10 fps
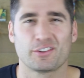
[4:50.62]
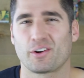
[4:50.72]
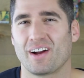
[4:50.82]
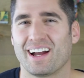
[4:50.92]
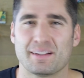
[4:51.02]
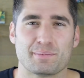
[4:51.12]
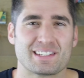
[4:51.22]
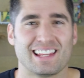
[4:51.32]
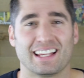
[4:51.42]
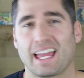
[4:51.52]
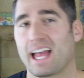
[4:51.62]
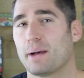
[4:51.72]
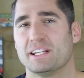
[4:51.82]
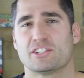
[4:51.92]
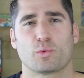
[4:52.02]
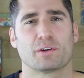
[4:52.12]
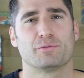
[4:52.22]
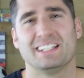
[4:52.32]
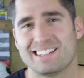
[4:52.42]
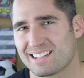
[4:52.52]
are items like how many square
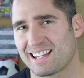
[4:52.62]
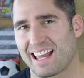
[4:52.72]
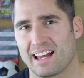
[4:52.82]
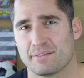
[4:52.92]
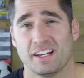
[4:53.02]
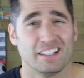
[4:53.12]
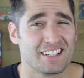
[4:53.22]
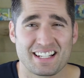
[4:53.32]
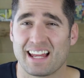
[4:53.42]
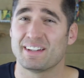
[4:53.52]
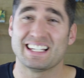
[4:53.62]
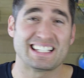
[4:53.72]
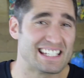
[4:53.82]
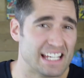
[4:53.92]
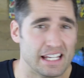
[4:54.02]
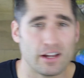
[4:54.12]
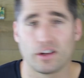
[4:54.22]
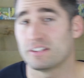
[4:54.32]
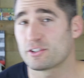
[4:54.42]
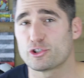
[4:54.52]
feet does it have? Does it have AC?
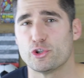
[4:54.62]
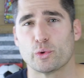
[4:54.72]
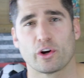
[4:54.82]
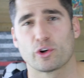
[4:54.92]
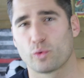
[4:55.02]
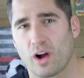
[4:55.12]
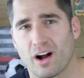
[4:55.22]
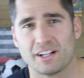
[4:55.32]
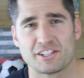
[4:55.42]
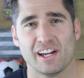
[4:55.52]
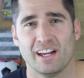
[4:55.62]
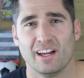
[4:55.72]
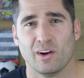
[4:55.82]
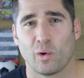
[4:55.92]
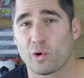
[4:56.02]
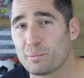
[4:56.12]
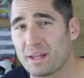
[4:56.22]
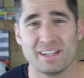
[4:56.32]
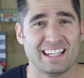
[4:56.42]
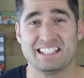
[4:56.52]
Is there a 2-car garage? Or
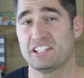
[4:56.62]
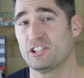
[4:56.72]
maybe is